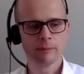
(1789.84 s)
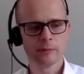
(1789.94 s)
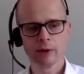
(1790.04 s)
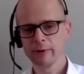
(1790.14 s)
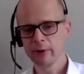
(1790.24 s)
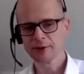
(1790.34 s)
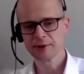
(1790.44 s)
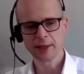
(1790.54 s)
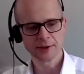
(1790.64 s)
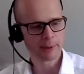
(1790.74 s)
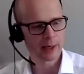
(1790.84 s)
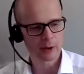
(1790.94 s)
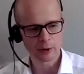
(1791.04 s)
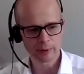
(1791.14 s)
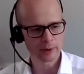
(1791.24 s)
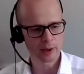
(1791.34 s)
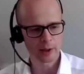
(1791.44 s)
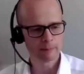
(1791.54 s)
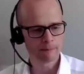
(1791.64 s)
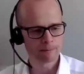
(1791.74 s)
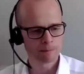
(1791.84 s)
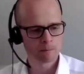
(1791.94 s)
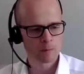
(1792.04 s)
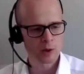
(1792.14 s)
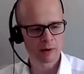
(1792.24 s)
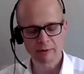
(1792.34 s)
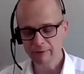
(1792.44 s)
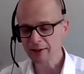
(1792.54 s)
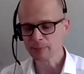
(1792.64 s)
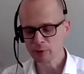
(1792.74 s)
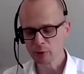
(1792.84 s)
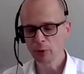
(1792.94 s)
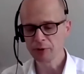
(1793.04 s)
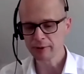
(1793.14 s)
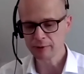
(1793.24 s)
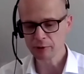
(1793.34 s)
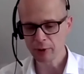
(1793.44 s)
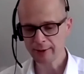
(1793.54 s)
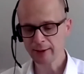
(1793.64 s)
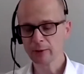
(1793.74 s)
various stats abound, but the vast majority of trading,